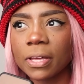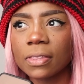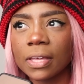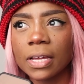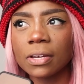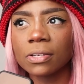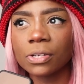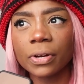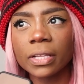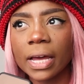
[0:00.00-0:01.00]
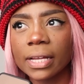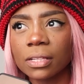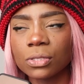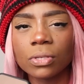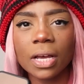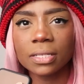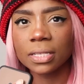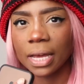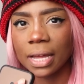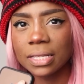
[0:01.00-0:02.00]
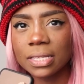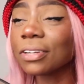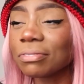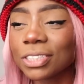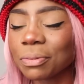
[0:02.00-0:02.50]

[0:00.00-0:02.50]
thing during like the 2010s. Love cheetah